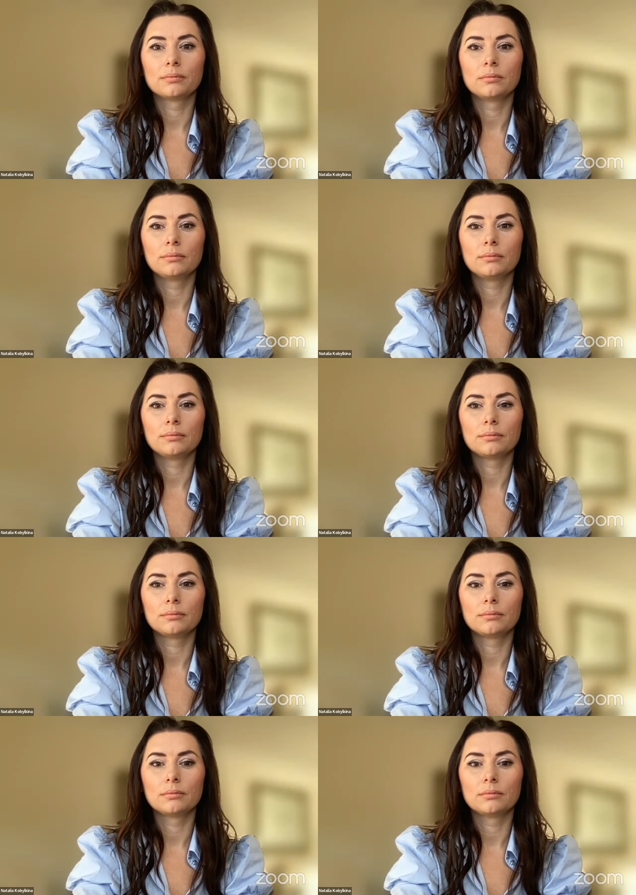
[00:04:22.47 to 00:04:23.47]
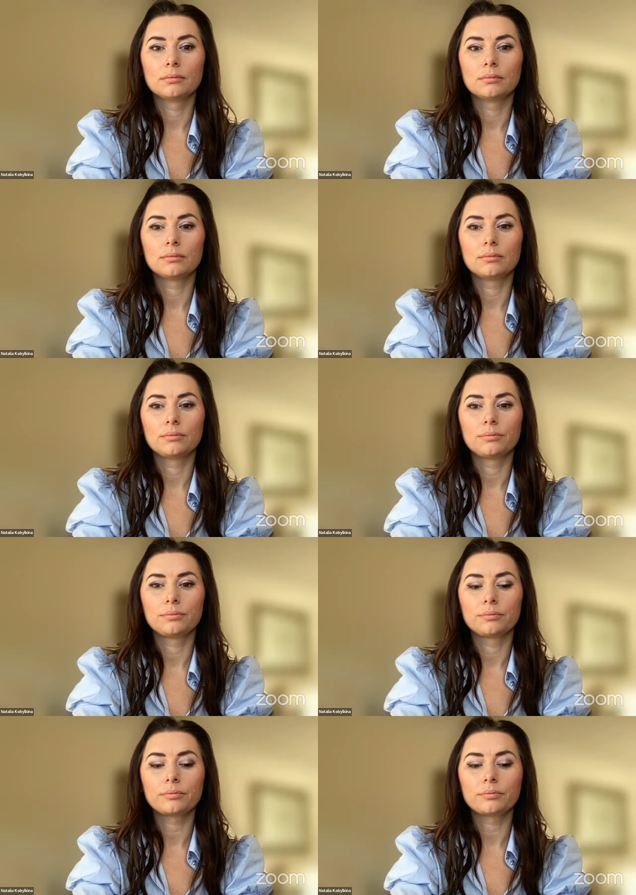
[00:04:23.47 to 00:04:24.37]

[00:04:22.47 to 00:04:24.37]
Nobody speaks.